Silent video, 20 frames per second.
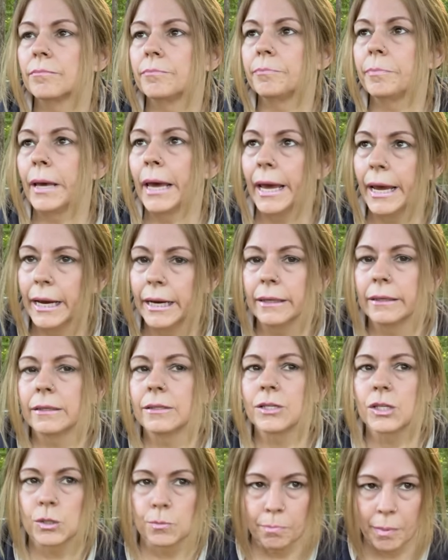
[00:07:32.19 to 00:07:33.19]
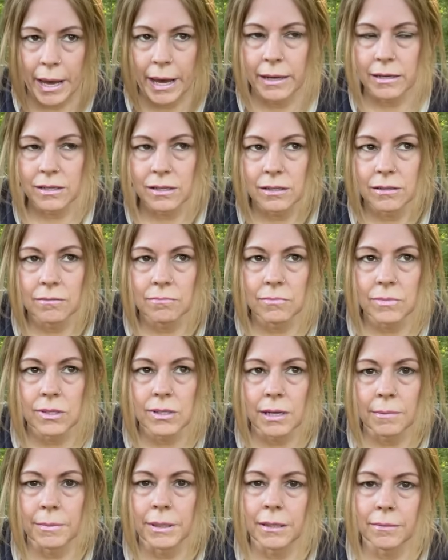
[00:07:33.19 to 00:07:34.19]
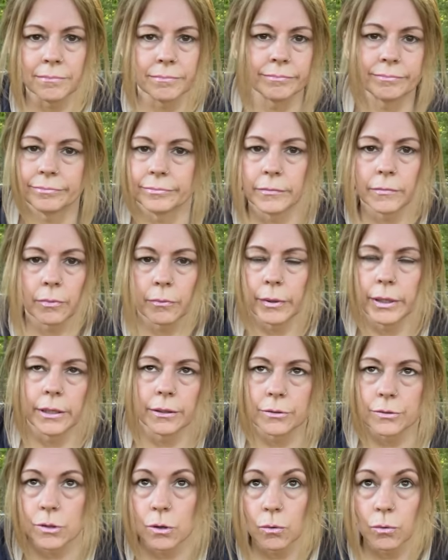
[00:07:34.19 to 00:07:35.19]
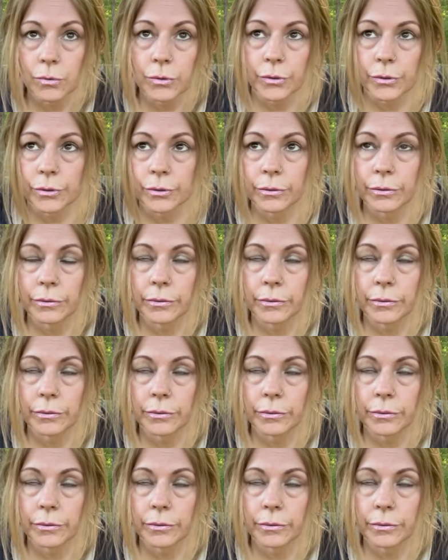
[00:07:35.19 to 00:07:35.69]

pain and spasms. I mean, I'm three years older.